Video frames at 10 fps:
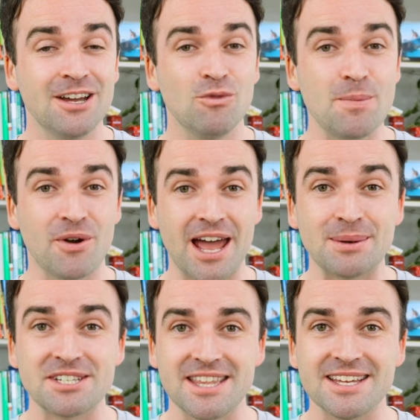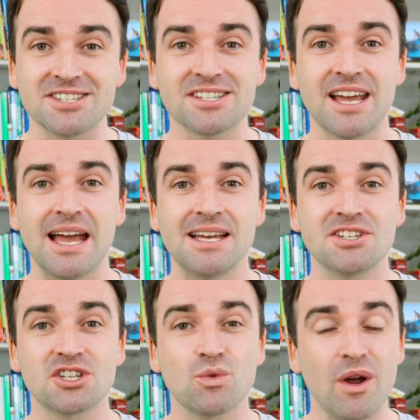We pronounce this
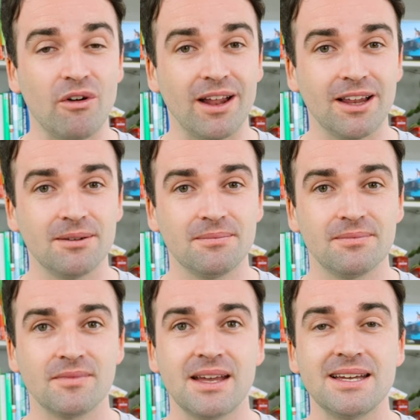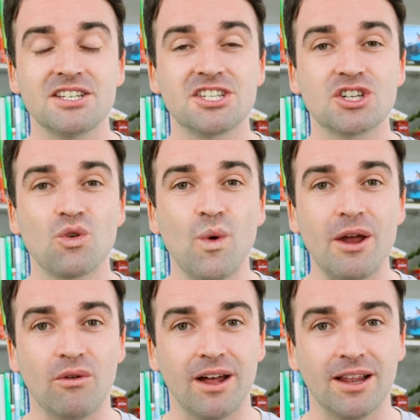squirrel.
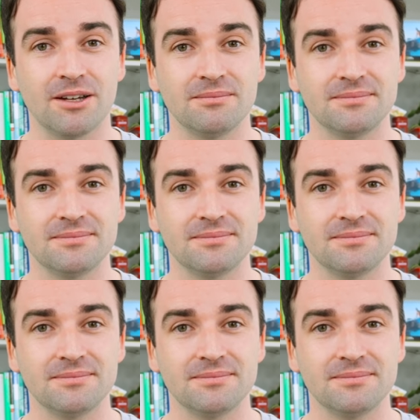Squirrel.